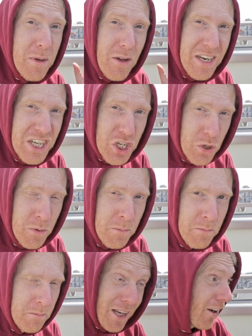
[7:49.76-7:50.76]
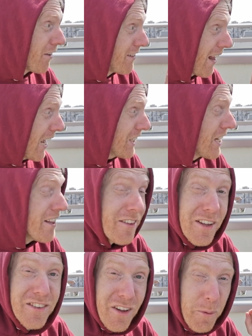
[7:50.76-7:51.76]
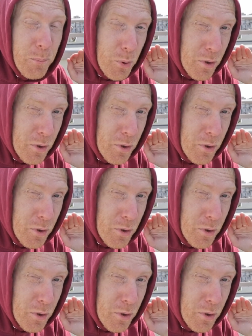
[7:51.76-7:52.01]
to be an issue because it actually does not